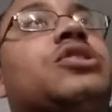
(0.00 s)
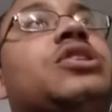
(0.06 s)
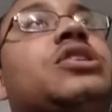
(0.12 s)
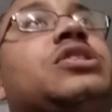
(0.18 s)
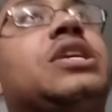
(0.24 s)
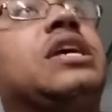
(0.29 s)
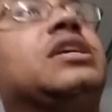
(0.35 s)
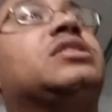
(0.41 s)
there
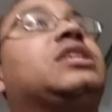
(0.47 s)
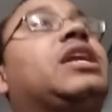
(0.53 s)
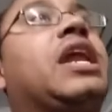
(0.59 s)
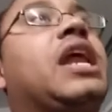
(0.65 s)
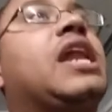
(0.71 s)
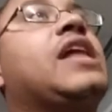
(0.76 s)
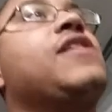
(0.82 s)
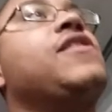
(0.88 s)
just
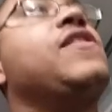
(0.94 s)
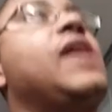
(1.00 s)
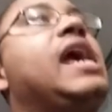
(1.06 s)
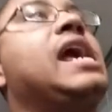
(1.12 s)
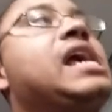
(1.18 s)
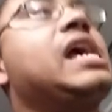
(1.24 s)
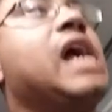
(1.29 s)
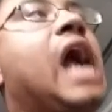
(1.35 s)
isn't
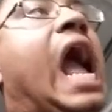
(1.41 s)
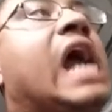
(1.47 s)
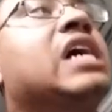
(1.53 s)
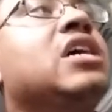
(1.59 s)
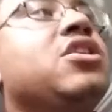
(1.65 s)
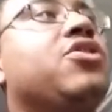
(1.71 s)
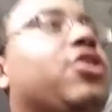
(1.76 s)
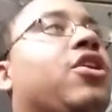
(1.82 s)
anything
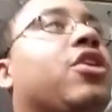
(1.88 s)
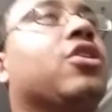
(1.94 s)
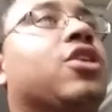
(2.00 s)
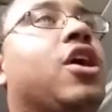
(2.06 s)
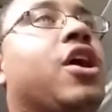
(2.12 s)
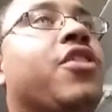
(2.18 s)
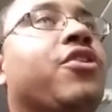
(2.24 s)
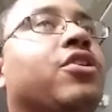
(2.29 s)
there
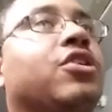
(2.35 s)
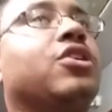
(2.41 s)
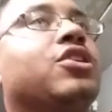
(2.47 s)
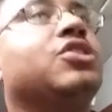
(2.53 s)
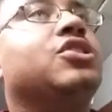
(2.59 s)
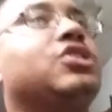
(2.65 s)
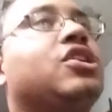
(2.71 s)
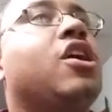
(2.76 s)
are other
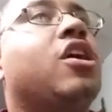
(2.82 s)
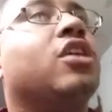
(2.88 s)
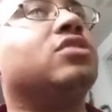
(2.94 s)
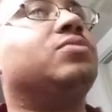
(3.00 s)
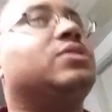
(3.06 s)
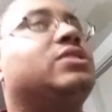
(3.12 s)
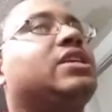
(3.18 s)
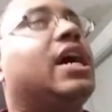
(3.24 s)
good
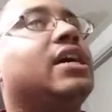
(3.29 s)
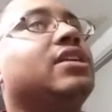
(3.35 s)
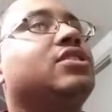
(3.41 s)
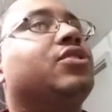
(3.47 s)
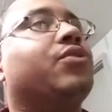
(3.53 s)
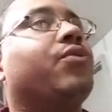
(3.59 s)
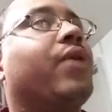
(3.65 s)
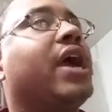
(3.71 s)
songs
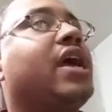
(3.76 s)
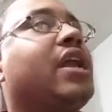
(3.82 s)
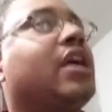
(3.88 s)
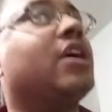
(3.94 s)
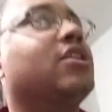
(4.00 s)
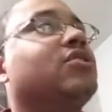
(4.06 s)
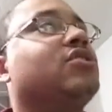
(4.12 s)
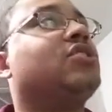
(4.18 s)
besides the
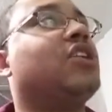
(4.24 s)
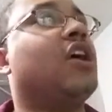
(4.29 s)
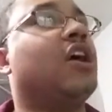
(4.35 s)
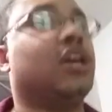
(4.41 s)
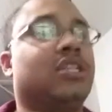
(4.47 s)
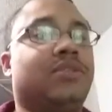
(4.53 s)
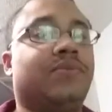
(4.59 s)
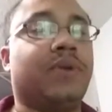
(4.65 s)
radio
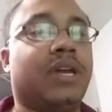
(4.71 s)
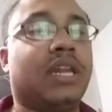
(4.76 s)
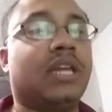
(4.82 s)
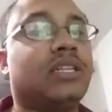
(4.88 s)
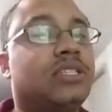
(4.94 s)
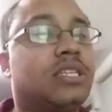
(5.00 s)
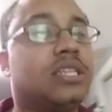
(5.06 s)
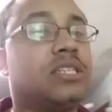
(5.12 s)
songs, but
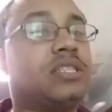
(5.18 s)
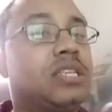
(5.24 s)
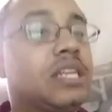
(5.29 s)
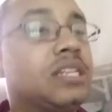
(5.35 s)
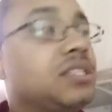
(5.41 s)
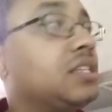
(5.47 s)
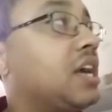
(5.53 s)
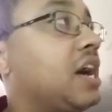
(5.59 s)
it's just
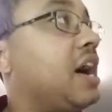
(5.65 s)
it's